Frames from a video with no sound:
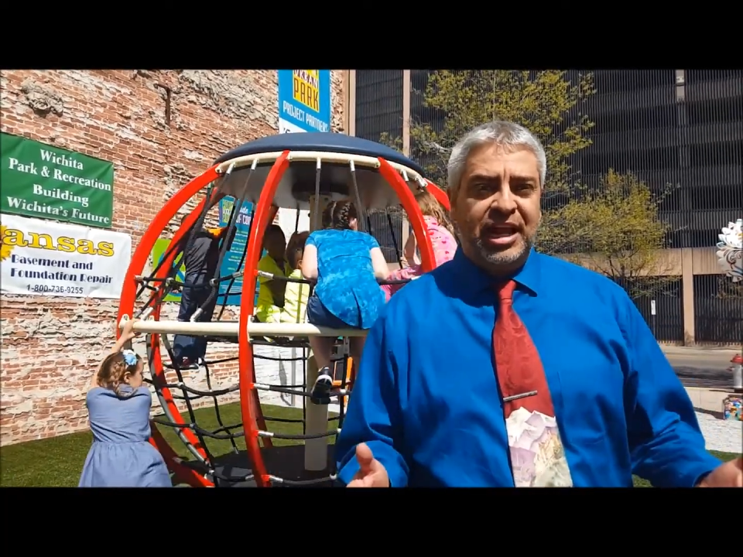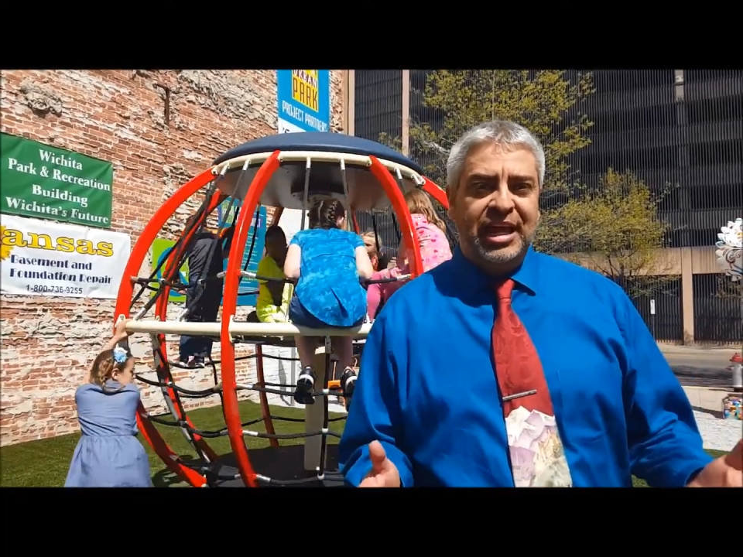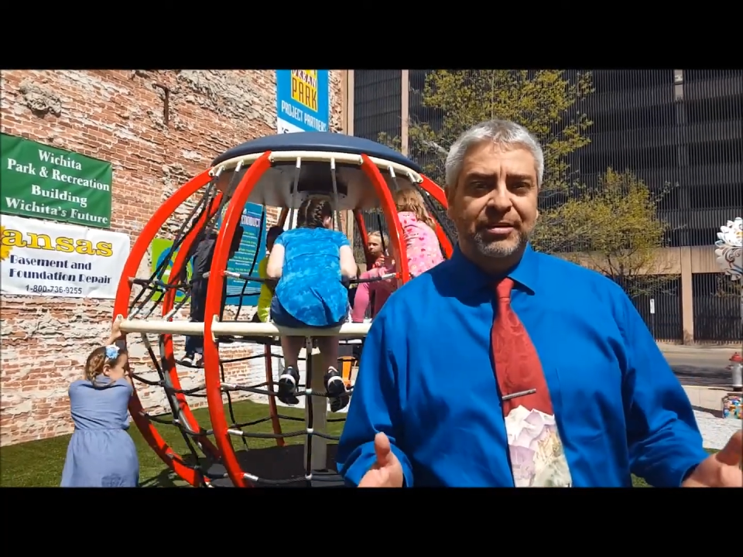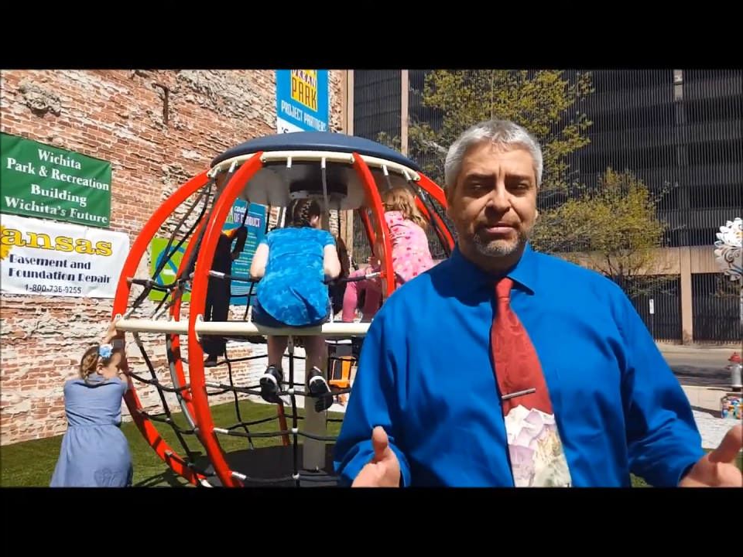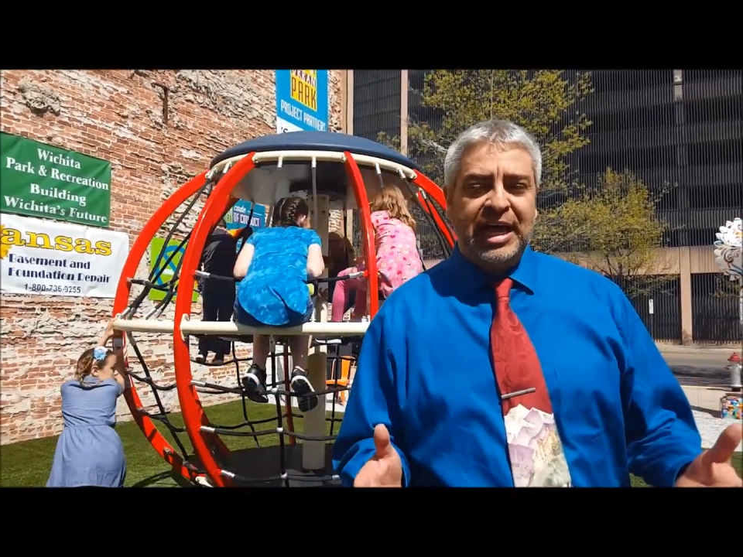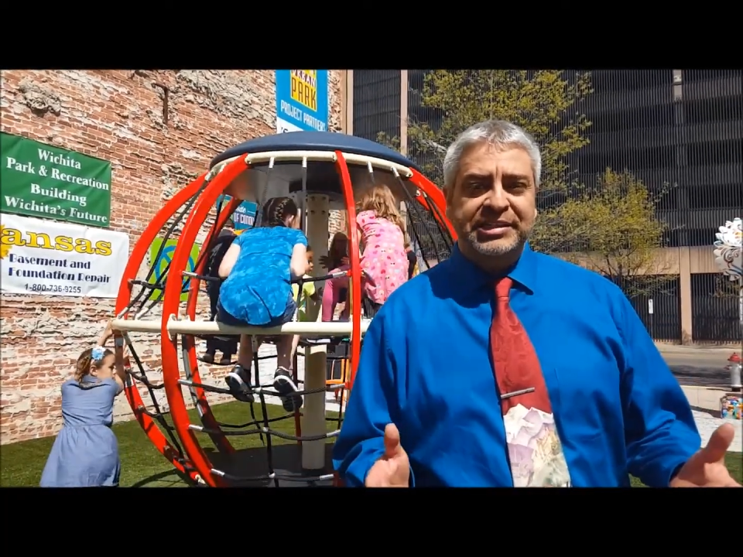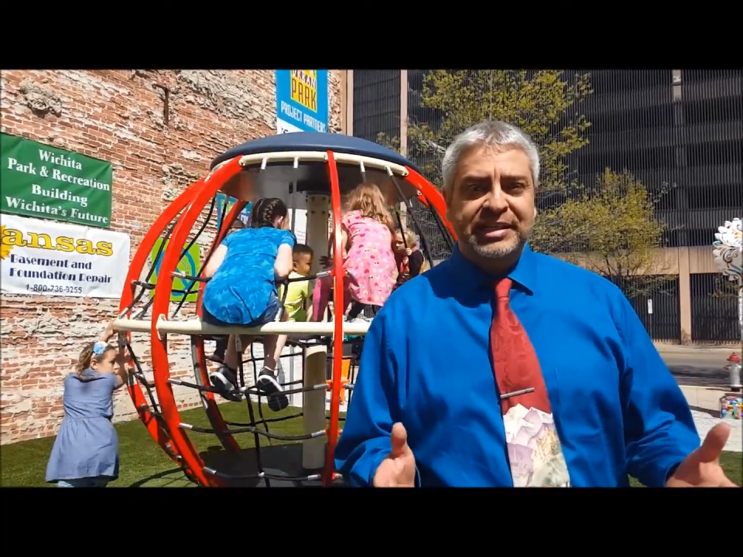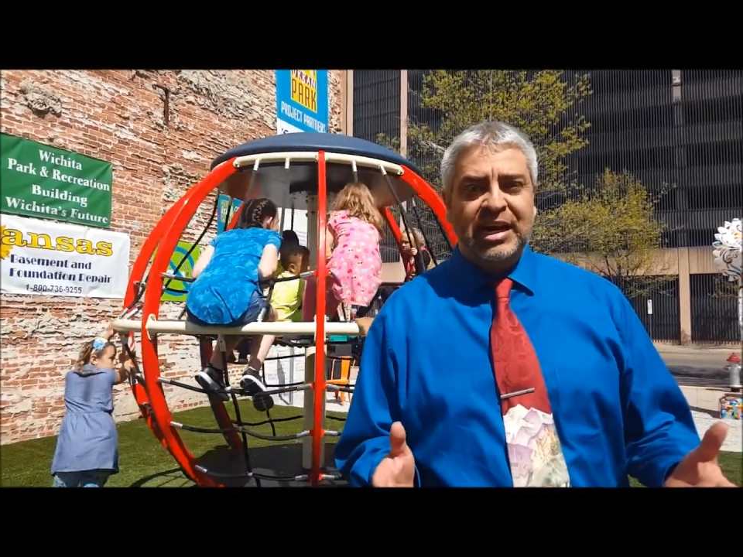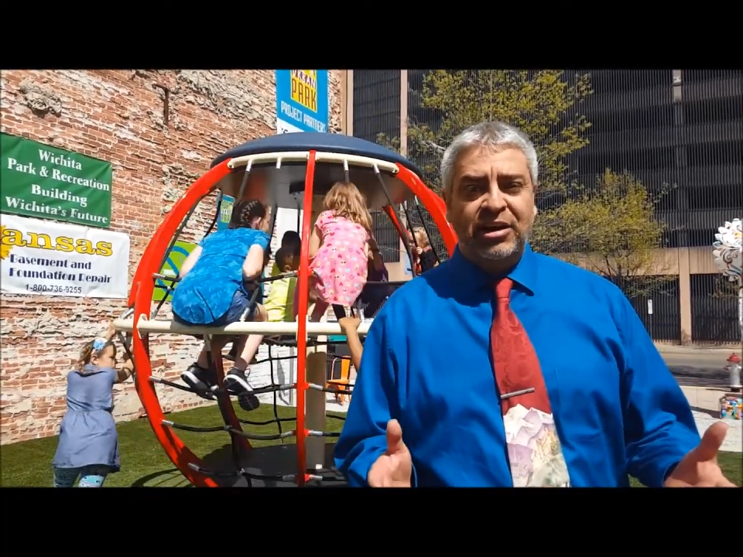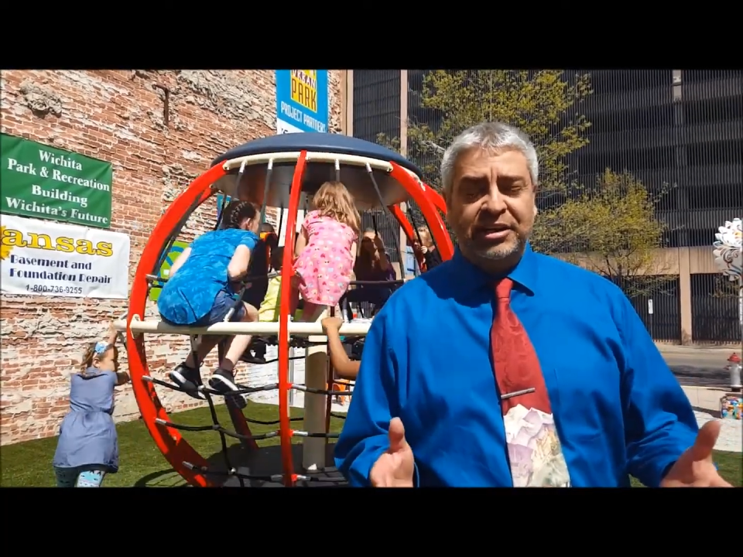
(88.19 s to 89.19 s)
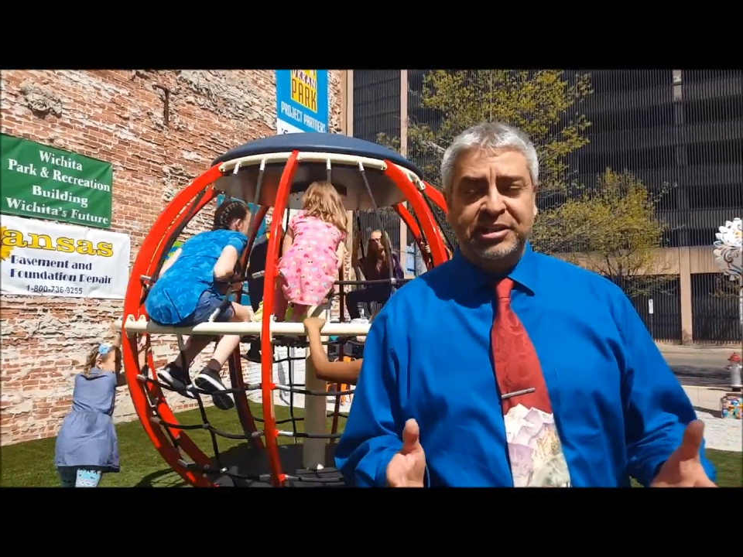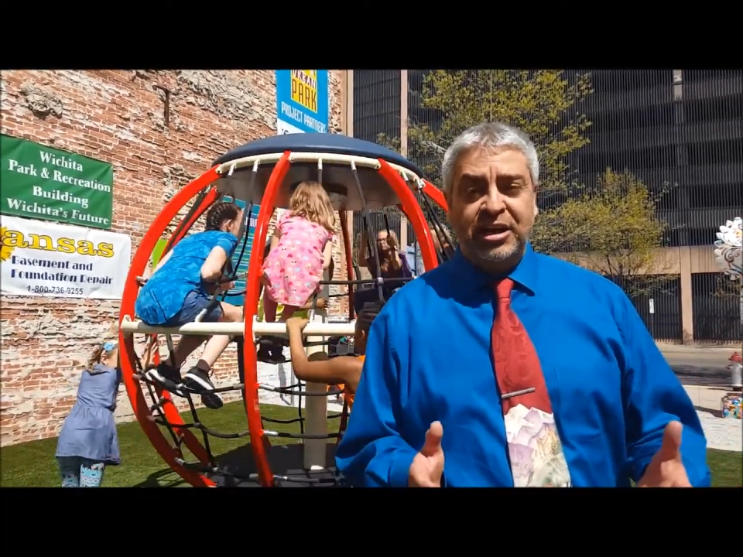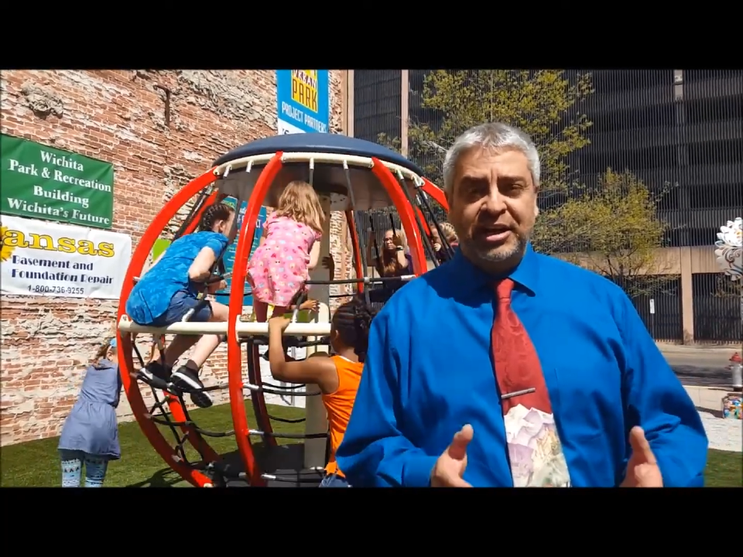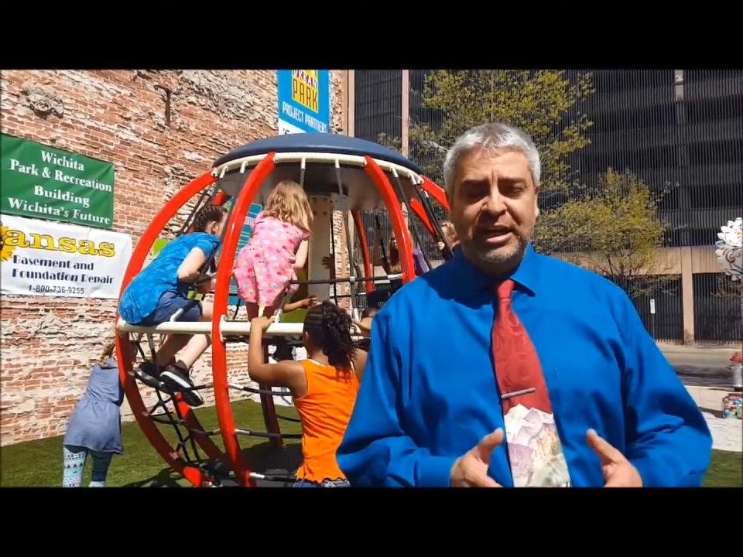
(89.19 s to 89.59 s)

and blast it out on our